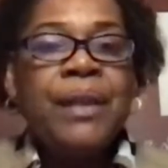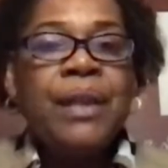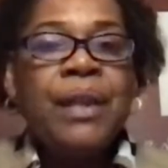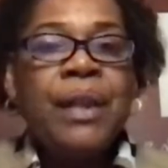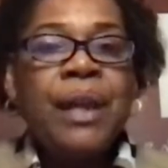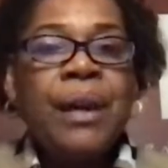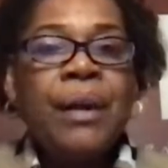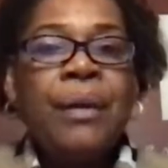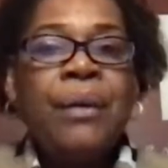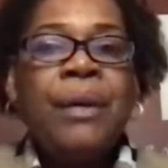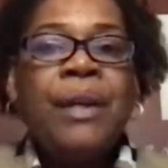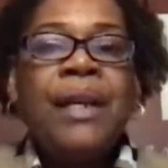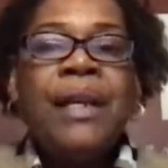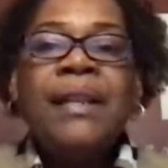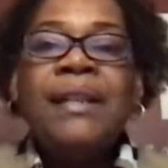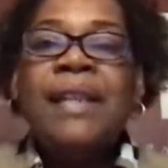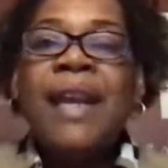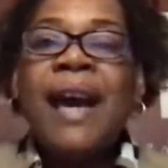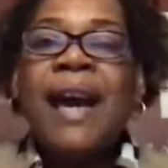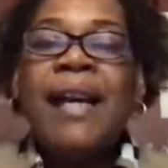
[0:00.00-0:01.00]
you know,
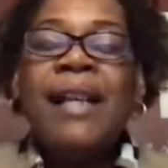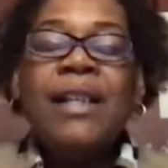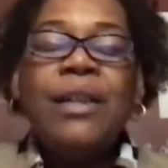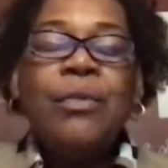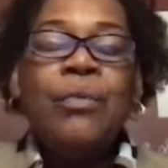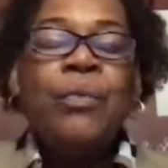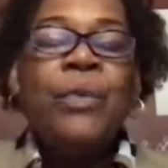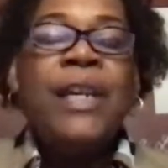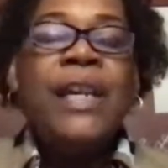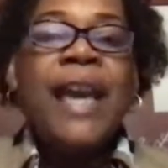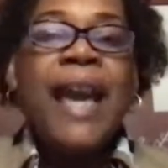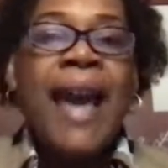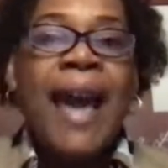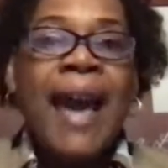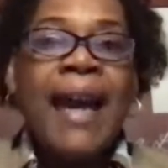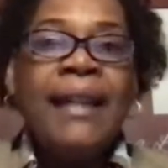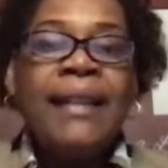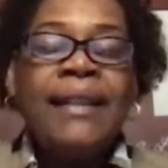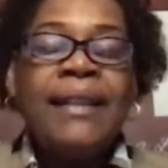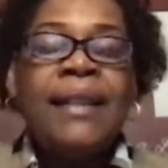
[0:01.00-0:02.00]
not
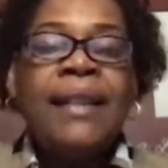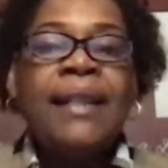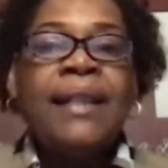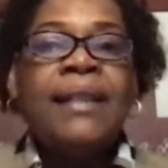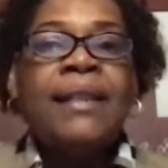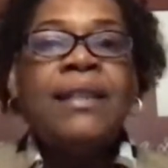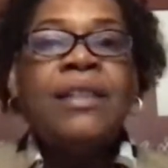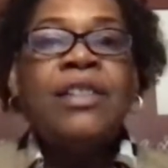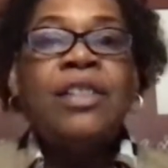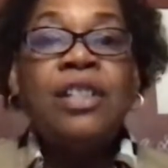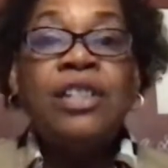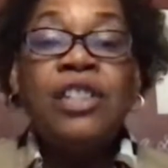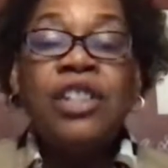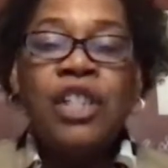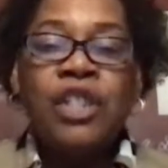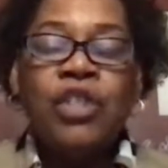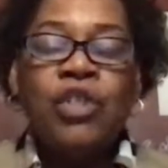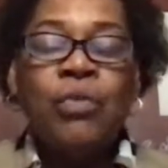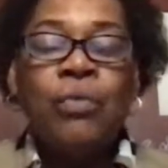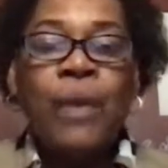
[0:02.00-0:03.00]
reacting to
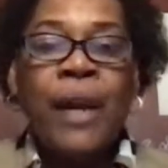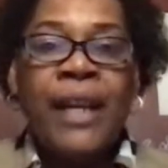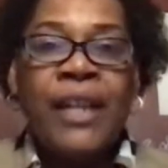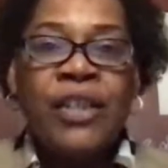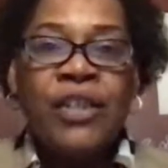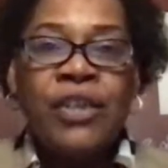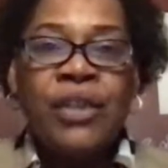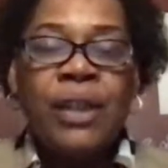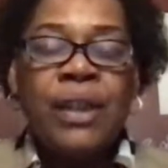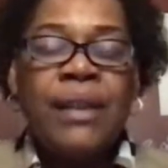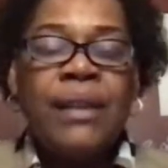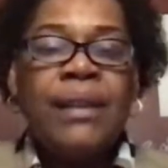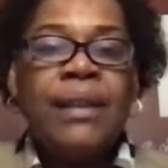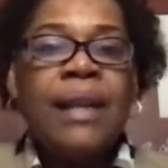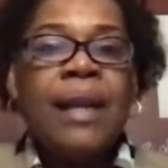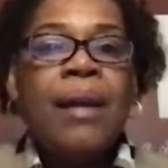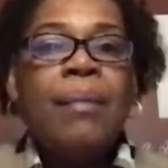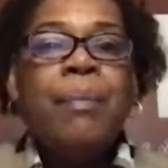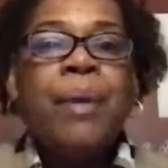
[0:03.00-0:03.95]
situations,